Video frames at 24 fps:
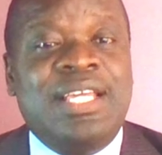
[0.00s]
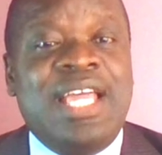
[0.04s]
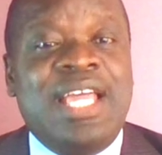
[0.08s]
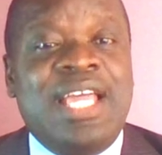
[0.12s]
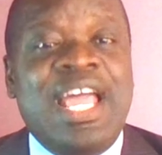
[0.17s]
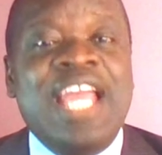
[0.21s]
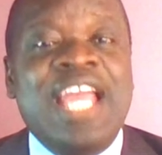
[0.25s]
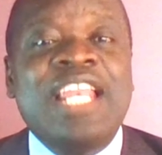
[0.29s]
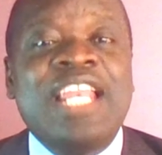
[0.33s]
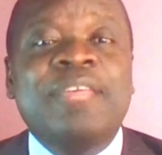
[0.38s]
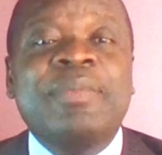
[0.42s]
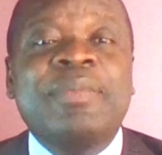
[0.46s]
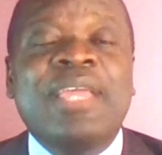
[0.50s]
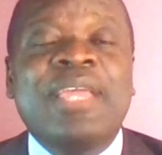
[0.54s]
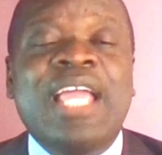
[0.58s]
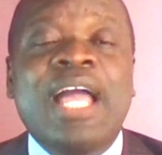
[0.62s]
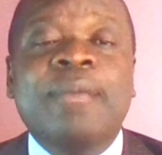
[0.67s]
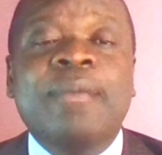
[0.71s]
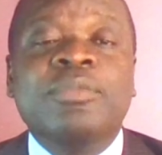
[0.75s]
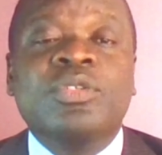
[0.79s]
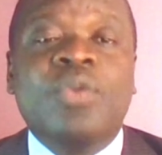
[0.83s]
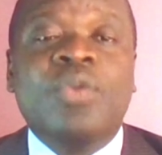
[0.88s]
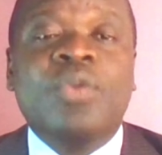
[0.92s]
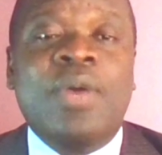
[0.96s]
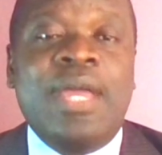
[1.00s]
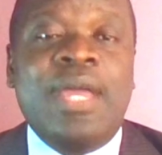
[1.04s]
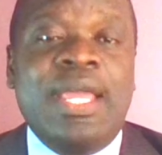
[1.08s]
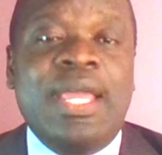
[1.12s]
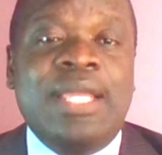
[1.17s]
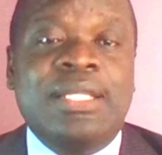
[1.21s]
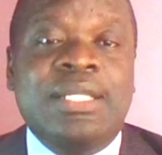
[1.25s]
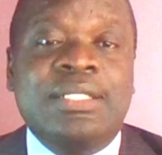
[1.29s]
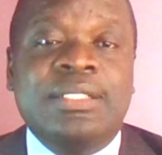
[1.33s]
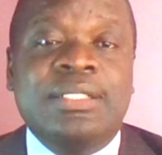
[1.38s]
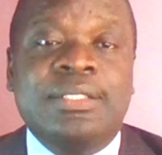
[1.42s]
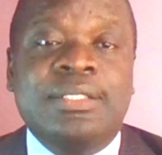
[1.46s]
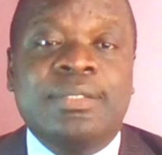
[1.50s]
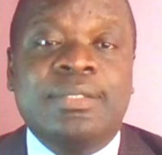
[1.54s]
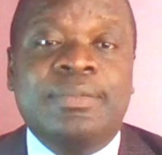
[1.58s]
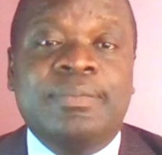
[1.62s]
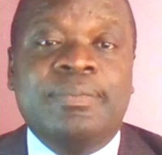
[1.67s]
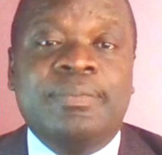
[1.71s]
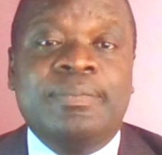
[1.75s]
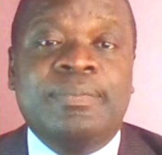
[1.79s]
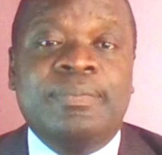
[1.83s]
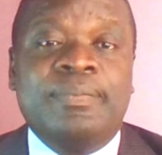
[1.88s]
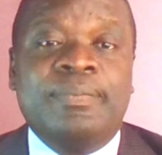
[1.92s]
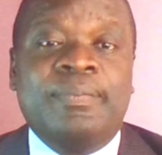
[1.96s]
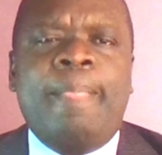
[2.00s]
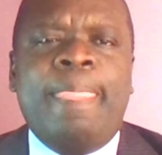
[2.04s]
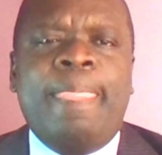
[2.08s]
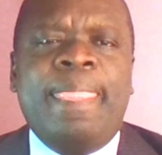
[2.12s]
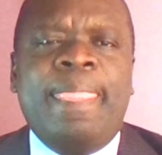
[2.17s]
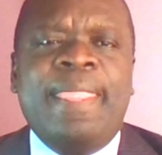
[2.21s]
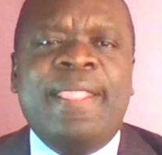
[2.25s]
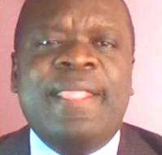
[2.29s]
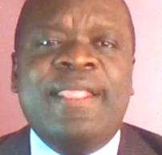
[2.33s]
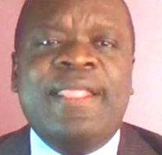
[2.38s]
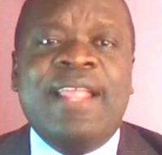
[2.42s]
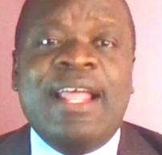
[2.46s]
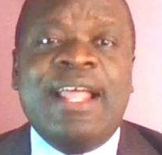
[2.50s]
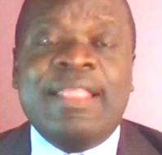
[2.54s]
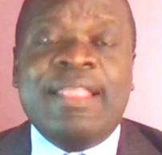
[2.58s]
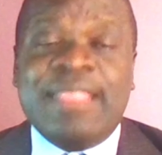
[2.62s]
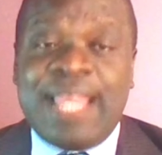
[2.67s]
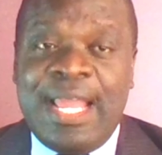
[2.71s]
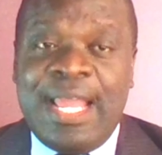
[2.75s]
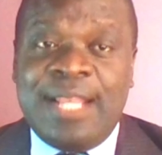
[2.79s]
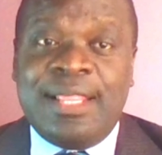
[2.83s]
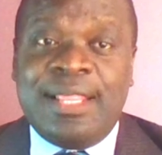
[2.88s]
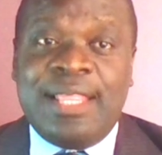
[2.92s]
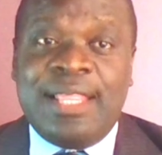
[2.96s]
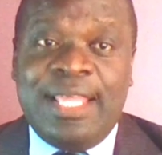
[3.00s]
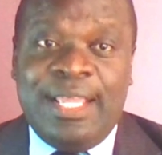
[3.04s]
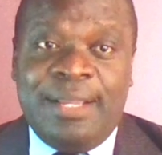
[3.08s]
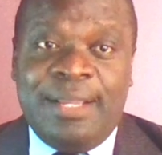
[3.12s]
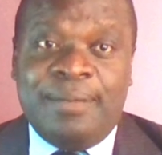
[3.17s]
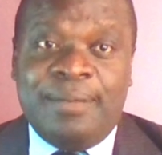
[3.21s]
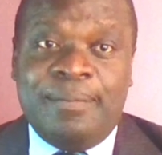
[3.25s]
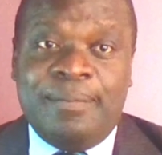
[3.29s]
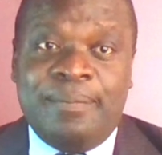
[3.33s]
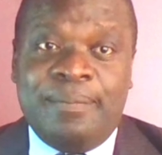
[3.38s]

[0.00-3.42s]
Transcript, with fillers: and he becomes quiet. Third thing,